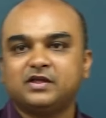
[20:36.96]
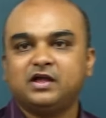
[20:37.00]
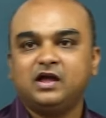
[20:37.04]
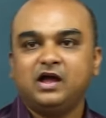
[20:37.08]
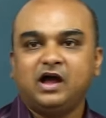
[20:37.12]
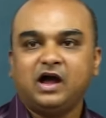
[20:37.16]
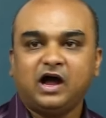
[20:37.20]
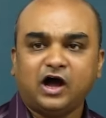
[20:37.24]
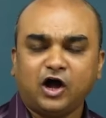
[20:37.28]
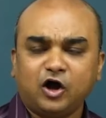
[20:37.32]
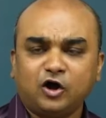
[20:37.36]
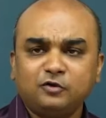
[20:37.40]

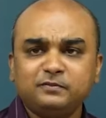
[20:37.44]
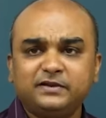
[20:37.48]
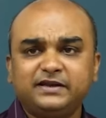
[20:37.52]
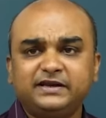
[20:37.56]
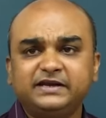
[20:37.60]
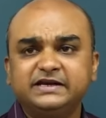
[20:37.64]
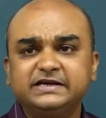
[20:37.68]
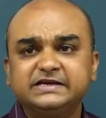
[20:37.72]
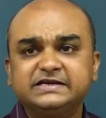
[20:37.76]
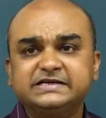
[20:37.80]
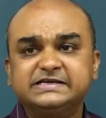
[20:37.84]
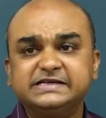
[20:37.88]
How
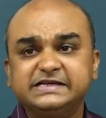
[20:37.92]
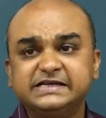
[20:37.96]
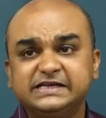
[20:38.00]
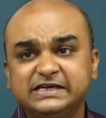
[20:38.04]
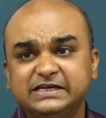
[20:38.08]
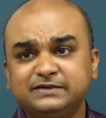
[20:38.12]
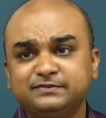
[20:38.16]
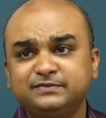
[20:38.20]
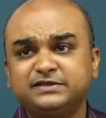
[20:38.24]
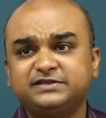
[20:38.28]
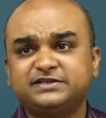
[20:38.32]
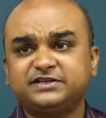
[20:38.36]
many
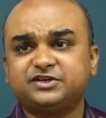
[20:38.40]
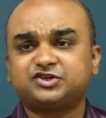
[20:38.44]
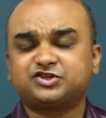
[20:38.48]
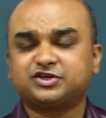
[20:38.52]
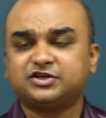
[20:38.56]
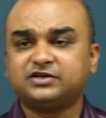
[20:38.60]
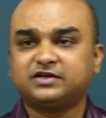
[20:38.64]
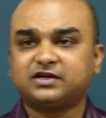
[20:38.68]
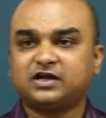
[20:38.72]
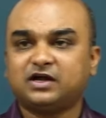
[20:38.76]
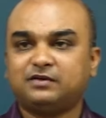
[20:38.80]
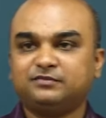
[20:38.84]

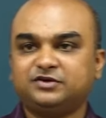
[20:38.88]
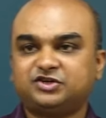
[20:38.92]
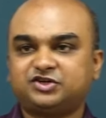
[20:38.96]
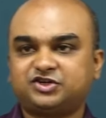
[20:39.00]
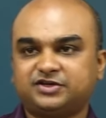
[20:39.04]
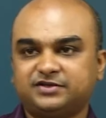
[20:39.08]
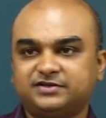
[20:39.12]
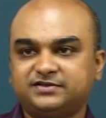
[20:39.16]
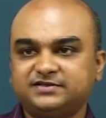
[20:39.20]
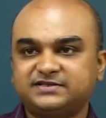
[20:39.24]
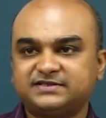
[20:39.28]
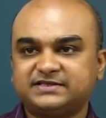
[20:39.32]
delimitation
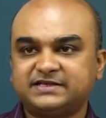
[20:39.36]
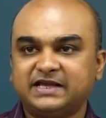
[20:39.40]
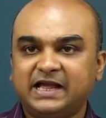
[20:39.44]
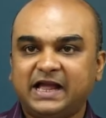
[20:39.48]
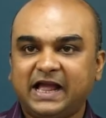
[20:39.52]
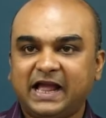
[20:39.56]
commissions